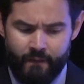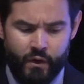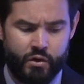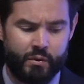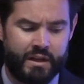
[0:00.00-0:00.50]

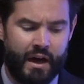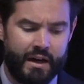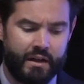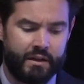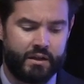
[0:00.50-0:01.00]
Those with
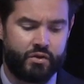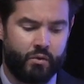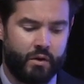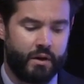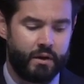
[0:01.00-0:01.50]
conduct
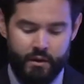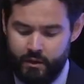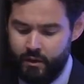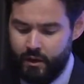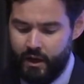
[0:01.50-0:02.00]
disorder
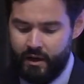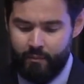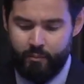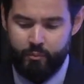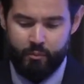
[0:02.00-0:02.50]

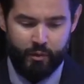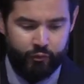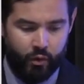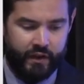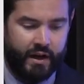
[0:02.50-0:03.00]
um,
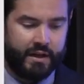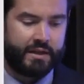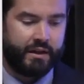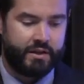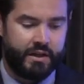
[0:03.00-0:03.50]
before the
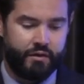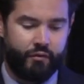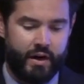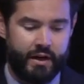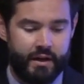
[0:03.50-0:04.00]
onset of
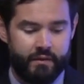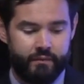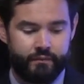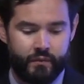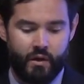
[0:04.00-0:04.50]
schizophrenia,
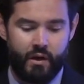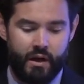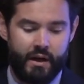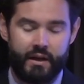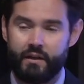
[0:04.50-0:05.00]

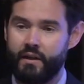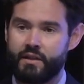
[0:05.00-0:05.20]
uh, it,